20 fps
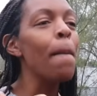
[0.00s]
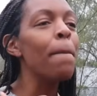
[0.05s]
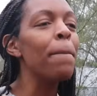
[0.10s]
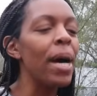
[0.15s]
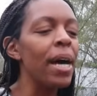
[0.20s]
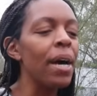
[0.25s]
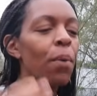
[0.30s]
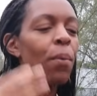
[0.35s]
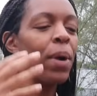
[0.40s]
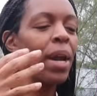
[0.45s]

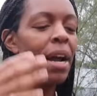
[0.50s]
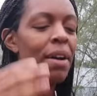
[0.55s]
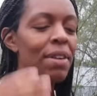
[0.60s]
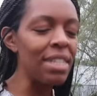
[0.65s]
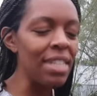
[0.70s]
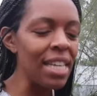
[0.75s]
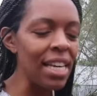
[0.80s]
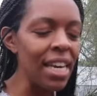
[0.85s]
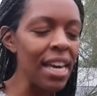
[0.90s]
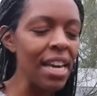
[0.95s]
But when I
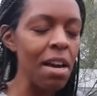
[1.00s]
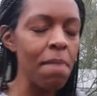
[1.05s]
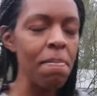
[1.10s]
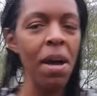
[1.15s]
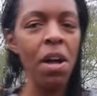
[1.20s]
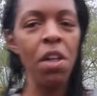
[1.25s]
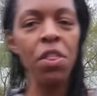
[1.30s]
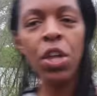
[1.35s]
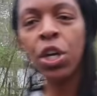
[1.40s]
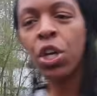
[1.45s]
was thinking
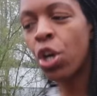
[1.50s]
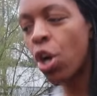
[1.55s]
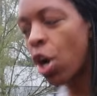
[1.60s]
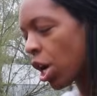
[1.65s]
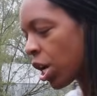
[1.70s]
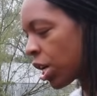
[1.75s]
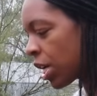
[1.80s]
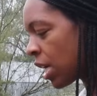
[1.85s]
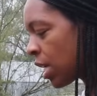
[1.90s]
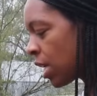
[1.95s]
about the
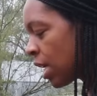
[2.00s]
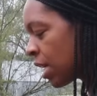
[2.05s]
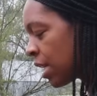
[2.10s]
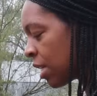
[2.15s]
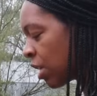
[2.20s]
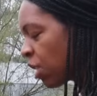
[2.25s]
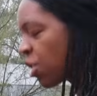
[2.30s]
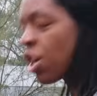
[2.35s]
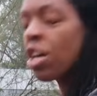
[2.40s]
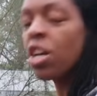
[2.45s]

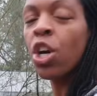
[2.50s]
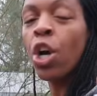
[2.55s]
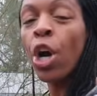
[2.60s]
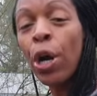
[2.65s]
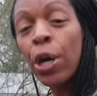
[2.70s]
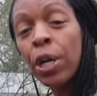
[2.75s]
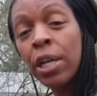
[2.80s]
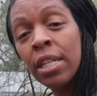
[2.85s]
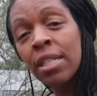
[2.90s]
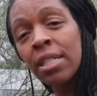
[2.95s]

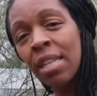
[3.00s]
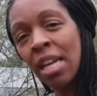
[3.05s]
garden